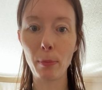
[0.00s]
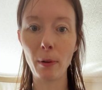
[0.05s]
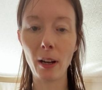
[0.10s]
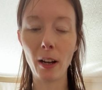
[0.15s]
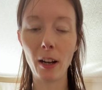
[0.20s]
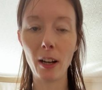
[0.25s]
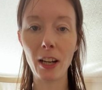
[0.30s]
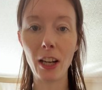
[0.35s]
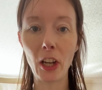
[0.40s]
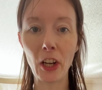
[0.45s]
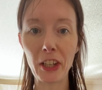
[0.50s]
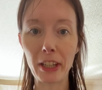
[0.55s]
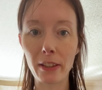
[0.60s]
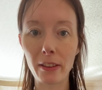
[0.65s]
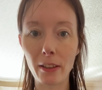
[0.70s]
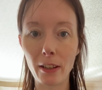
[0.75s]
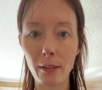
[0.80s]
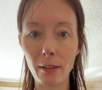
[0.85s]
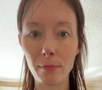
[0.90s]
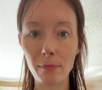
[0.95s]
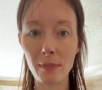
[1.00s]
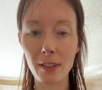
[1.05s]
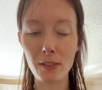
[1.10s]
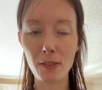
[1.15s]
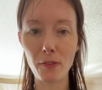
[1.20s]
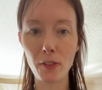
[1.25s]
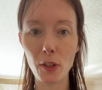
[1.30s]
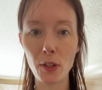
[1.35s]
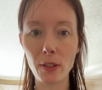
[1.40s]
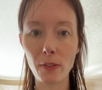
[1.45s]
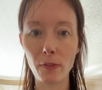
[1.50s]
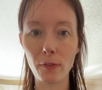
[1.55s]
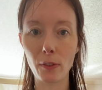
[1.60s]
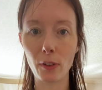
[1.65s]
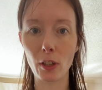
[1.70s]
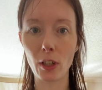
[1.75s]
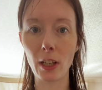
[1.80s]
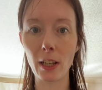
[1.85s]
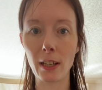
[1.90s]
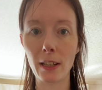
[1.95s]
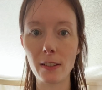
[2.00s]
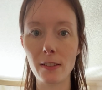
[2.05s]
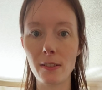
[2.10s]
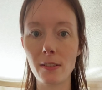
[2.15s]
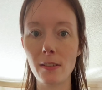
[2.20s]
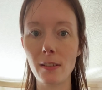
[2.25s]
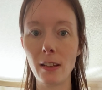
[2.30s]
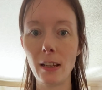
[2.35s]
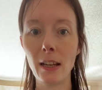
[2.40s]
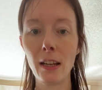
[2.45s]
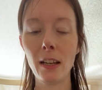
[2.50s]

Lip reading: but I like them. There's a few different colours.